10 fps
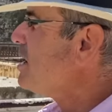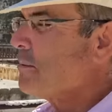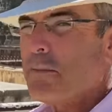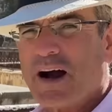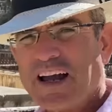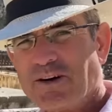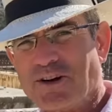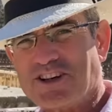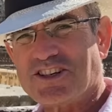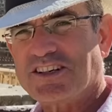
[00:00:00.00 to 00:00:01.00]
My
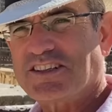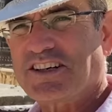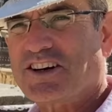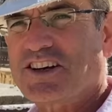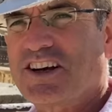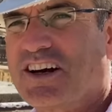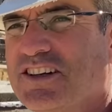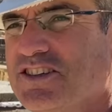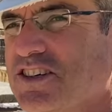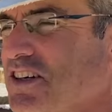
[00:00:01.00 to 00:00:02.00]
question as an
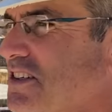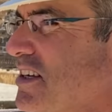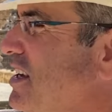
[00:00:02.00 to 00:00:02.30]
archaeologist